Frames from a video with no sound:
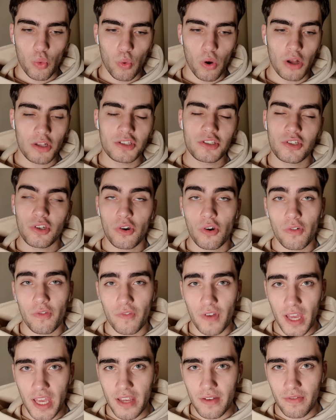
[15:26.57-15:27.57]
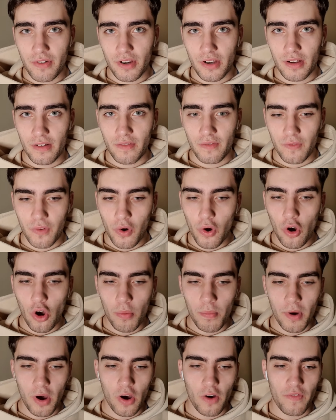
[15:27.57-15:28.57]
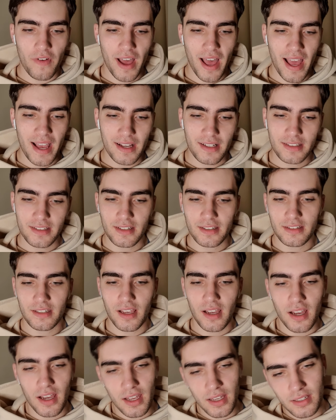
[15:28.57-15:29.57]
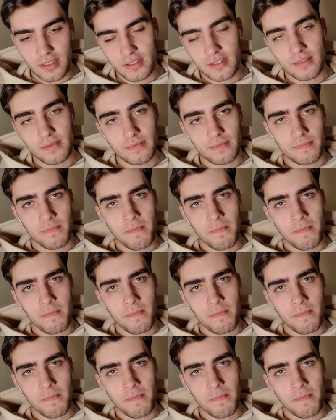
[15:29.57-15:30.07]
What's your favourite form of exercise?